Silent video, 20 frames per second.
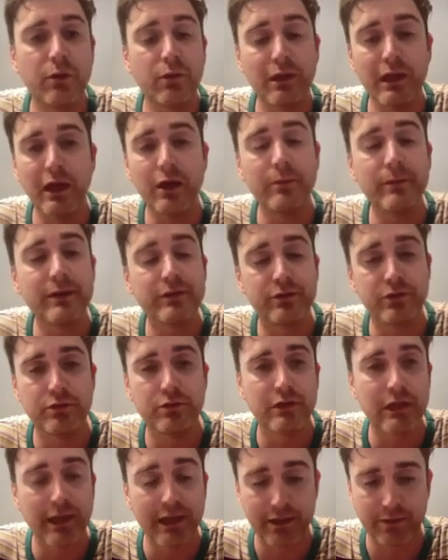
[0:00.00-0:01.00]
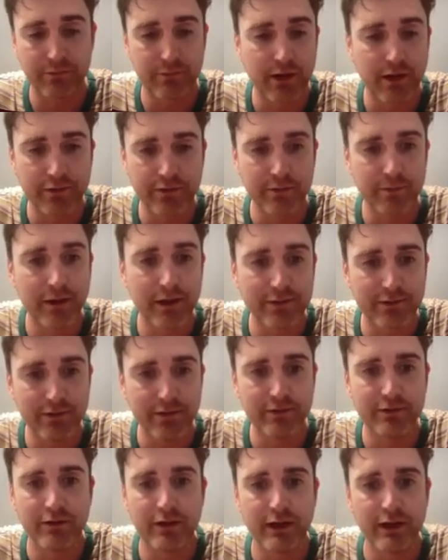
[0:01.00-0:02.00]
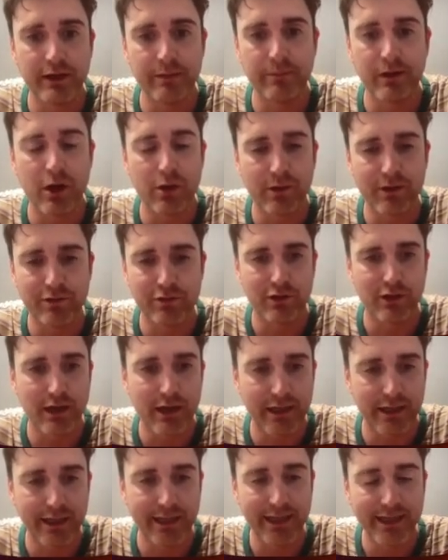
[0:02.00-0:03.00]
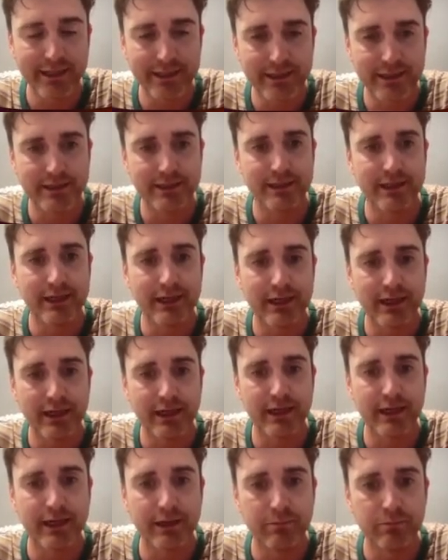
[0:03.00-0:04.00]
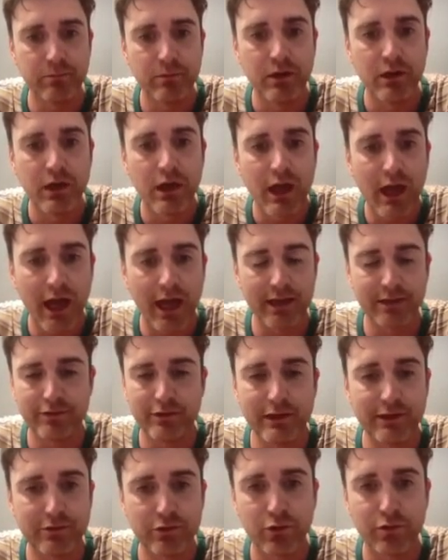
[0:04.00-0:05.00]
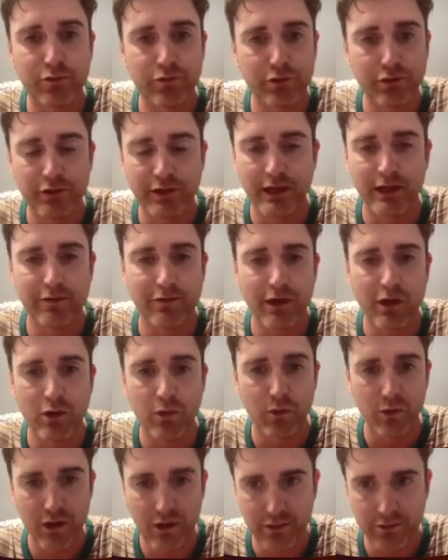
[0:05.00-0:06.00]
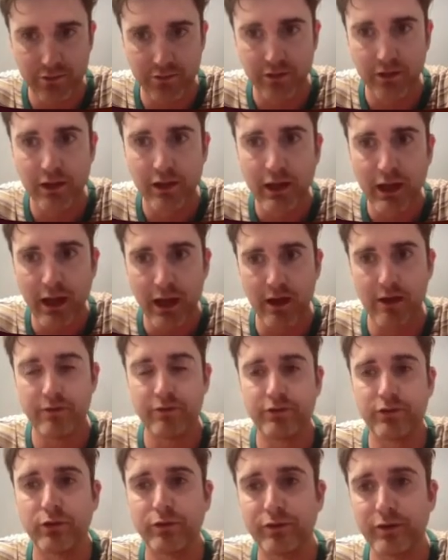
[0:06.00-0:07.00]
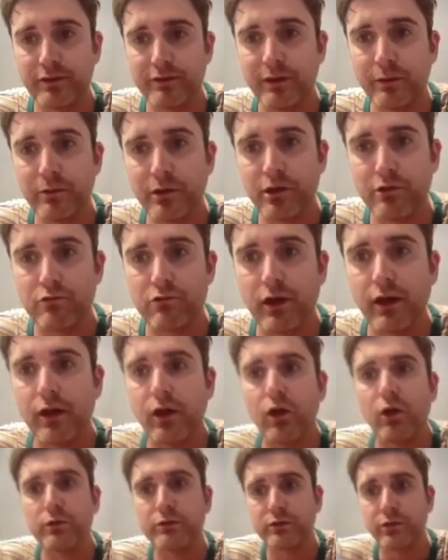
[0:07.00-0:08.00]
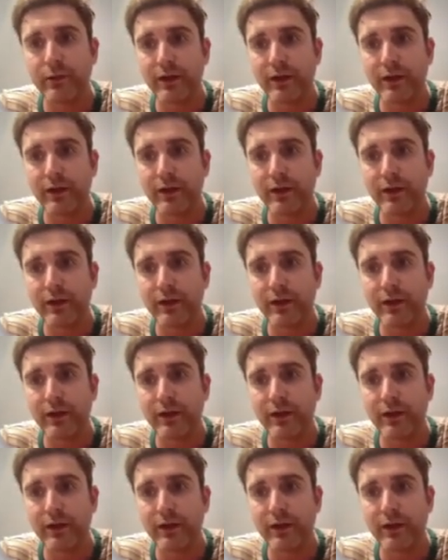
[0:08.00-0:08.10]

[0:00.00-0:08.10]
will allow me to like customize this however I like, and so let's go through kind of how it works. So first I'm going to run it all so